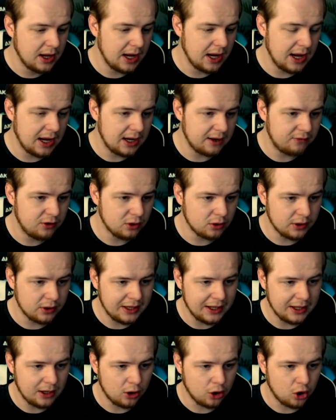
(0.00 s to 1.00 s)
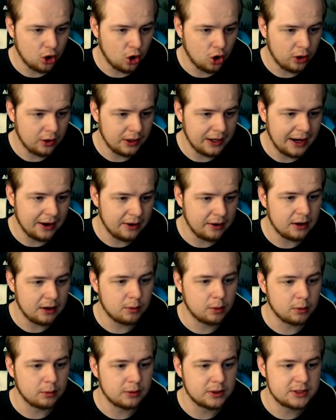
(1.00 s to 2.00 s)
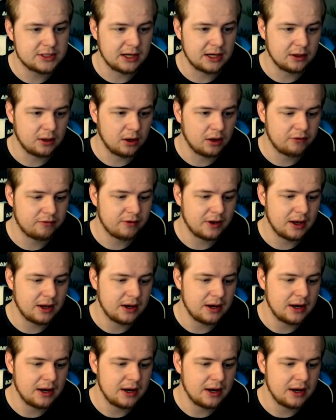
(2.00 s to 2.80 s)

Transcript: And if you're looking at our current area where we're selling off,